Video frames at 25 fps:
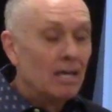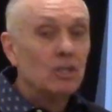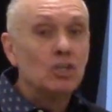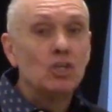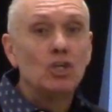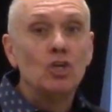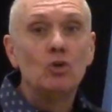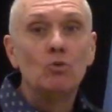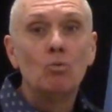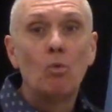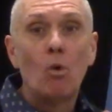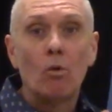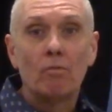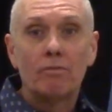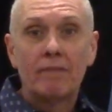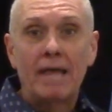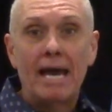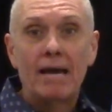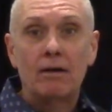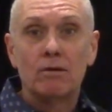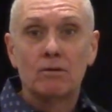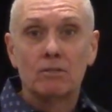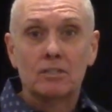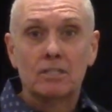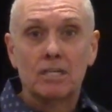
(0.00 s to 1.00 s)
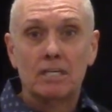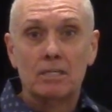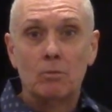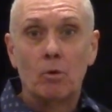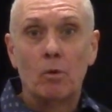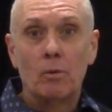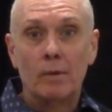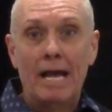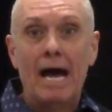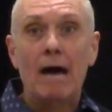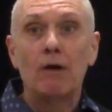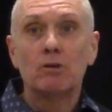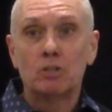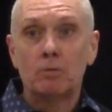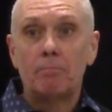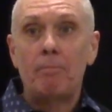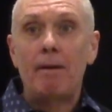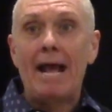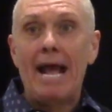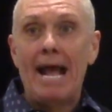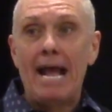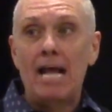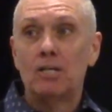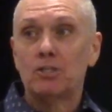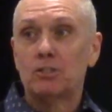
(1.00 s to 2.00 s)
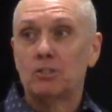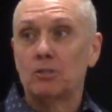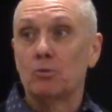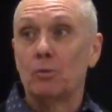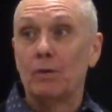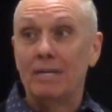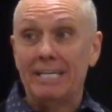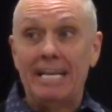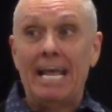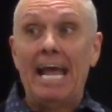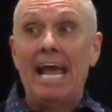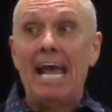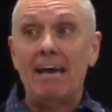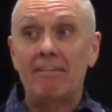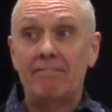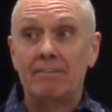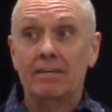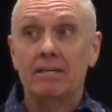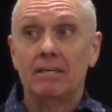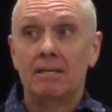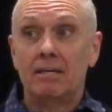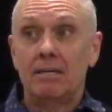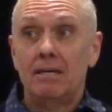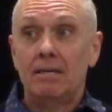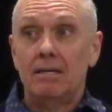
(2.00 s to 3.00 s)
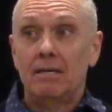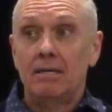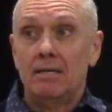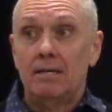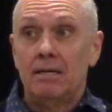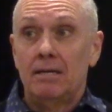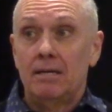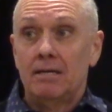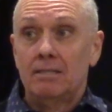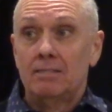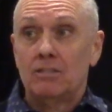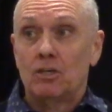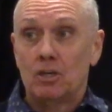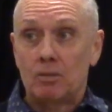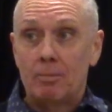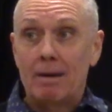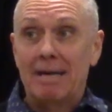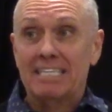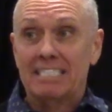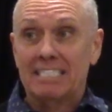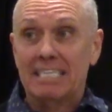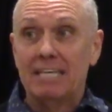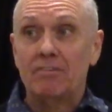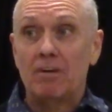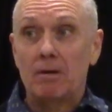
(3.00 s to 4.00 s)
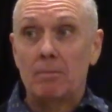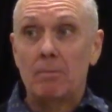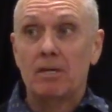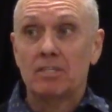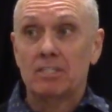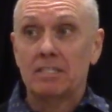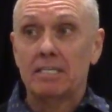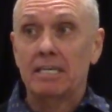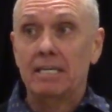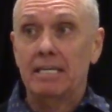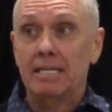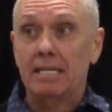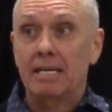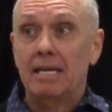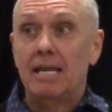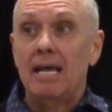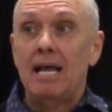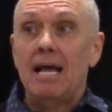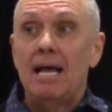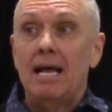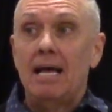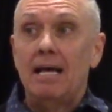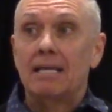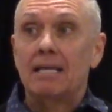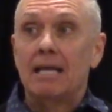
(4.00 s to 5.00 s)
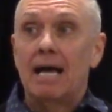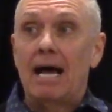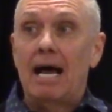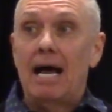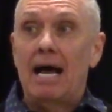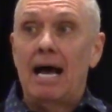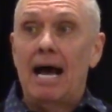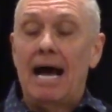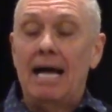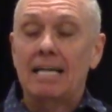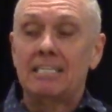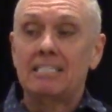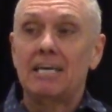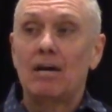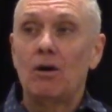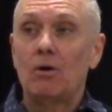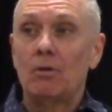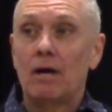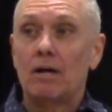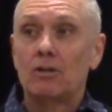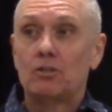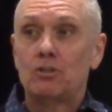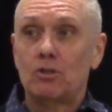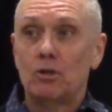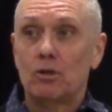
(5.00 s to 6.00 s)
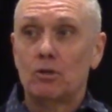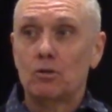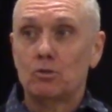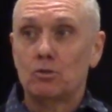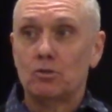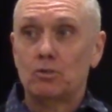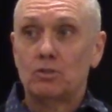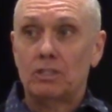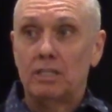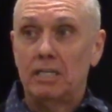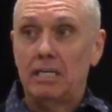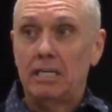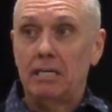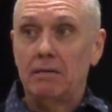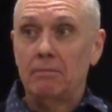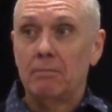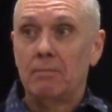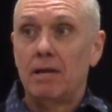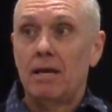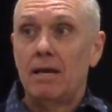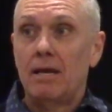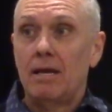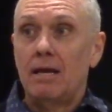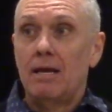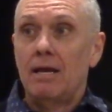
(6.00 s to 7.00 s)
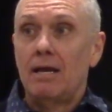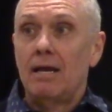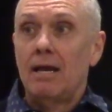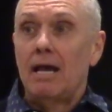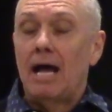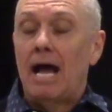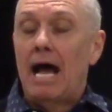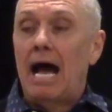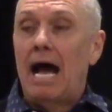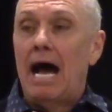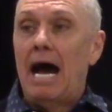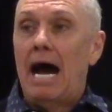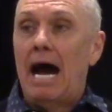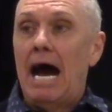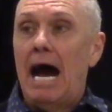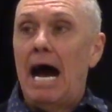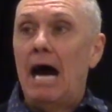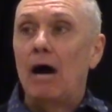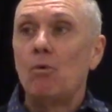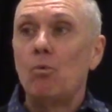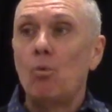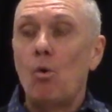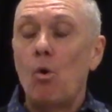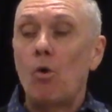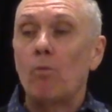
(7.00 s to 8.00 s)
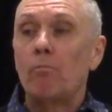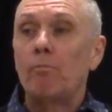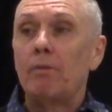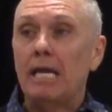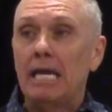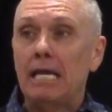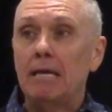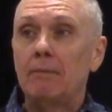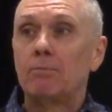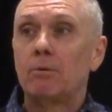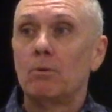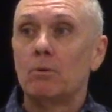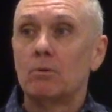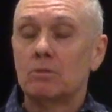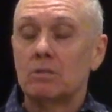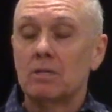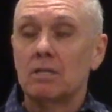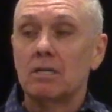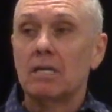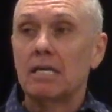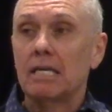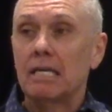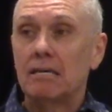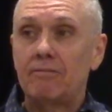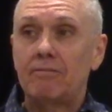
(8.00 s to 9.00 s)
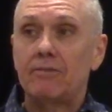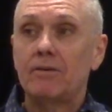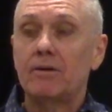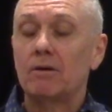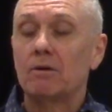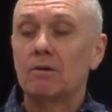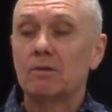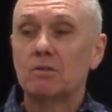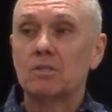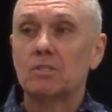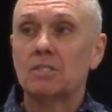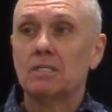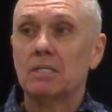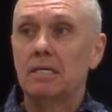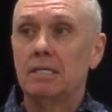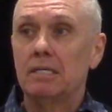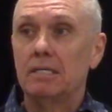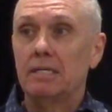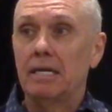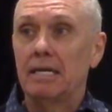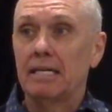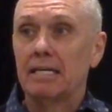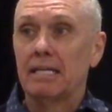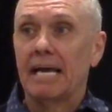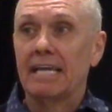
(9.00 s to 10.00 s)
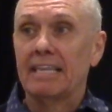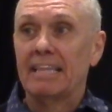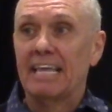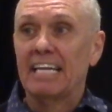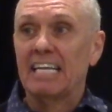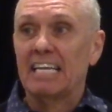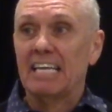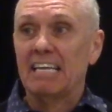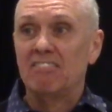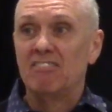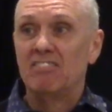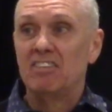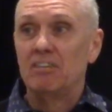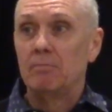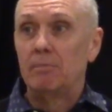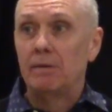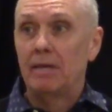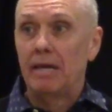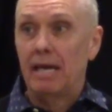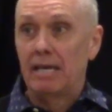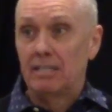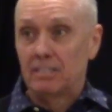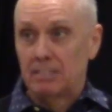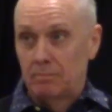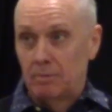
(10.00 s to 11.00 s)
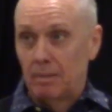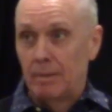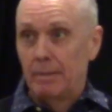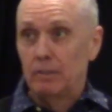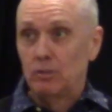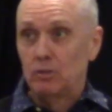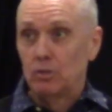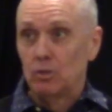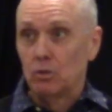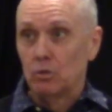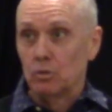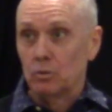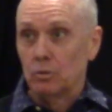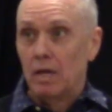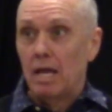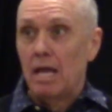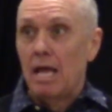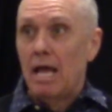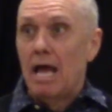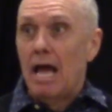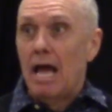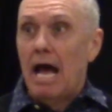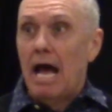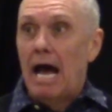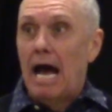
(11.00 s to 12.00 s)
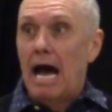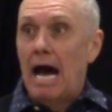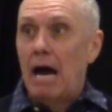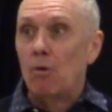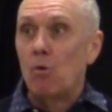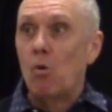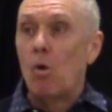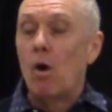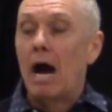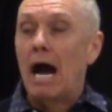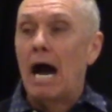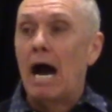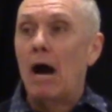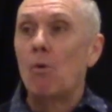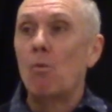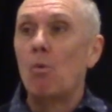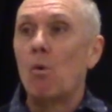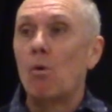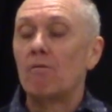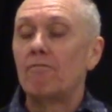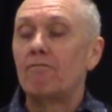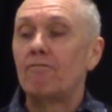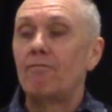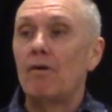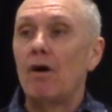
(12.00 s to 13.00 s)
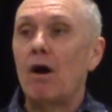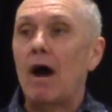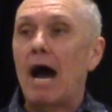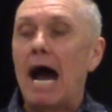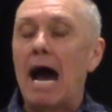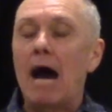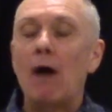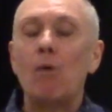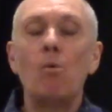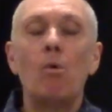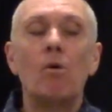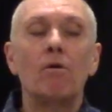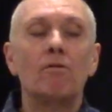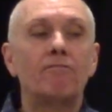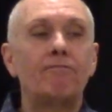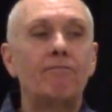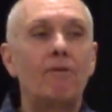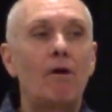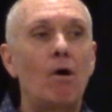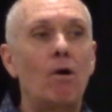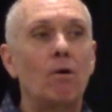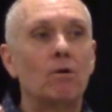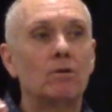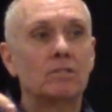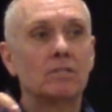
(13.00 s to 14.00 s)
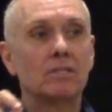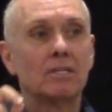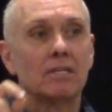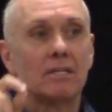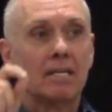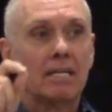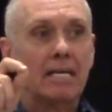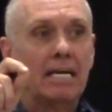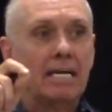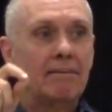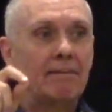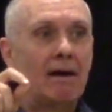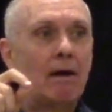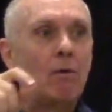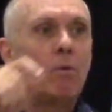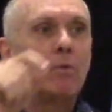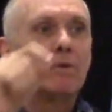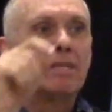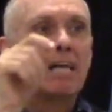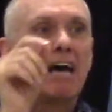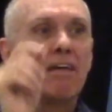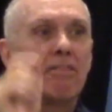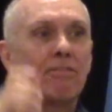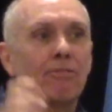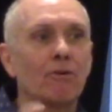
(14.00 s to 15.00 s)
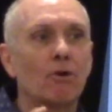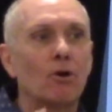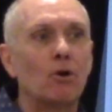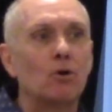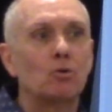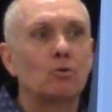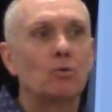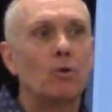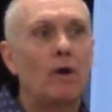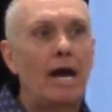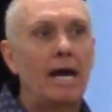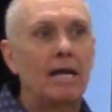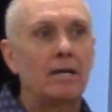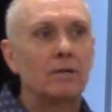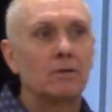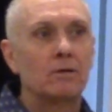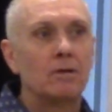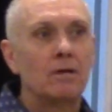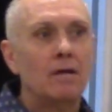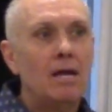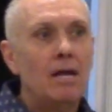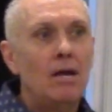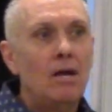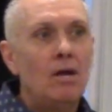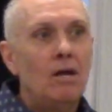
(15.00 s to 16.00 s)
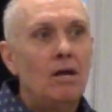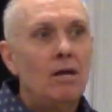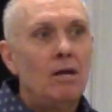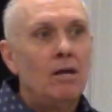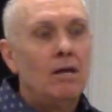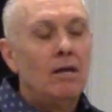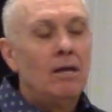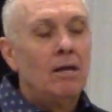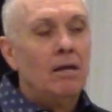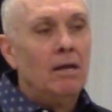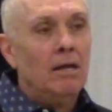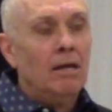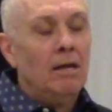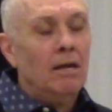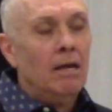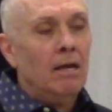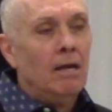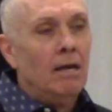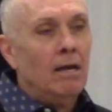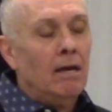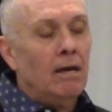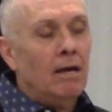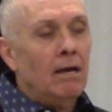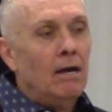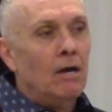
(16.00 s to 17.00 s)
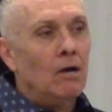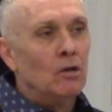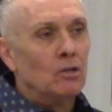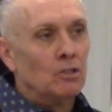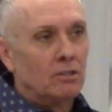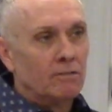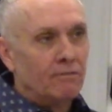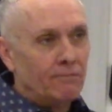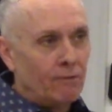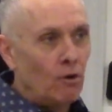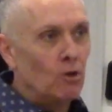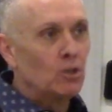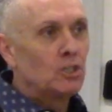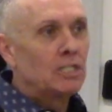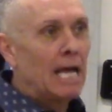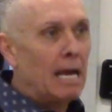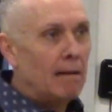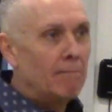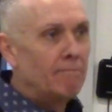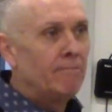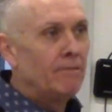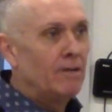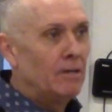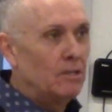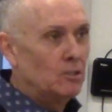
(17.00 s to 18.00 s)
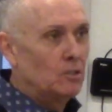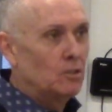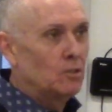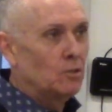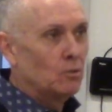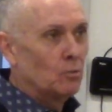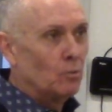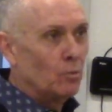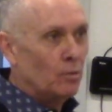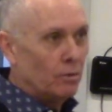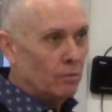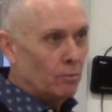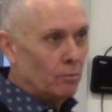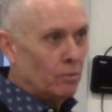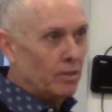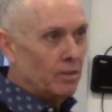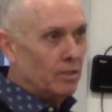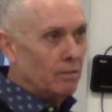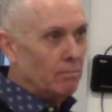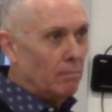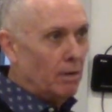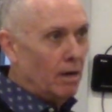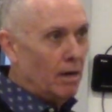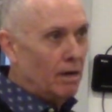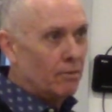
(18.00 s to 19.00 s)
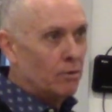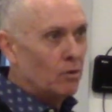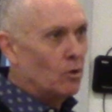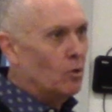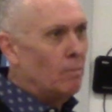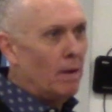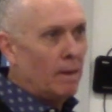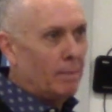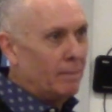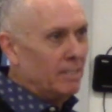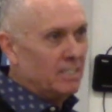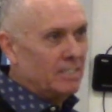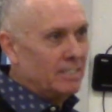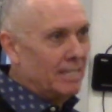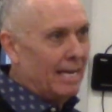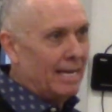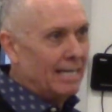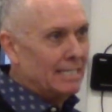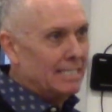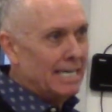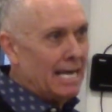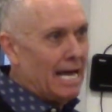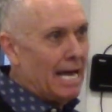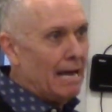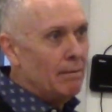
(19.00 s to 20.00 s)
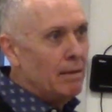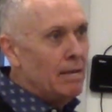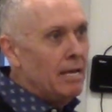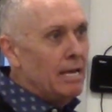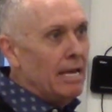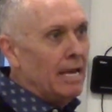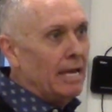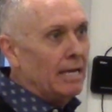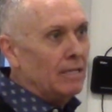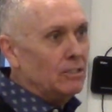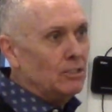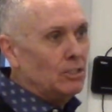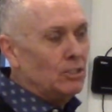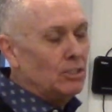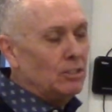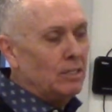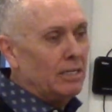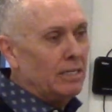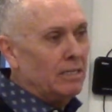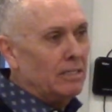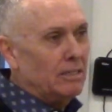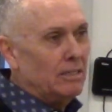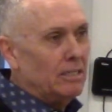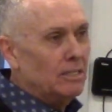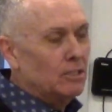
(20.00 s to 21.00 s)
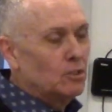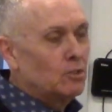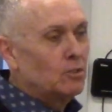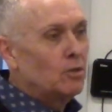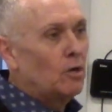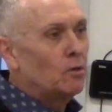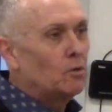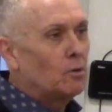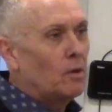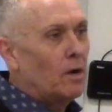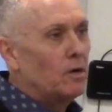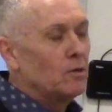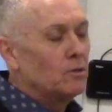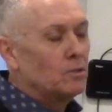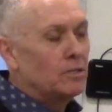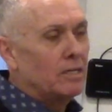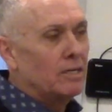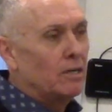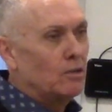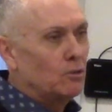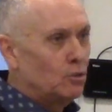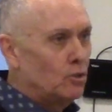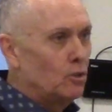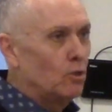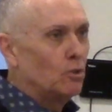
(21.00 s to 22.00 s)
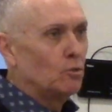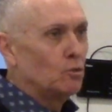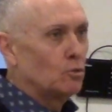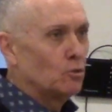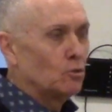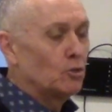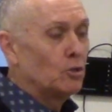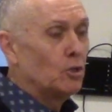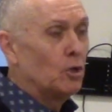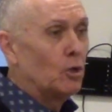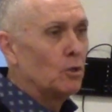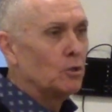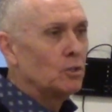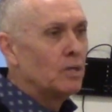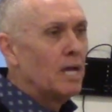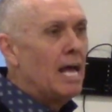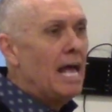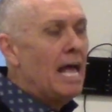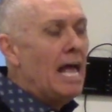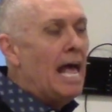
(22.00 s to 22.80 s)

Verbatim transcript: You want that one Sunday morning. When I was a pastor, we didn't have it. it. Took about seven, months to get it. I tell our children's team, I want people to leave here on Sunday like they leave VBS, for our children. I want, I, want I want folks to leave. I want that third grader who's a first-time visitor with, with the mother or maybe the second time, and, and this third grader is in our children's church,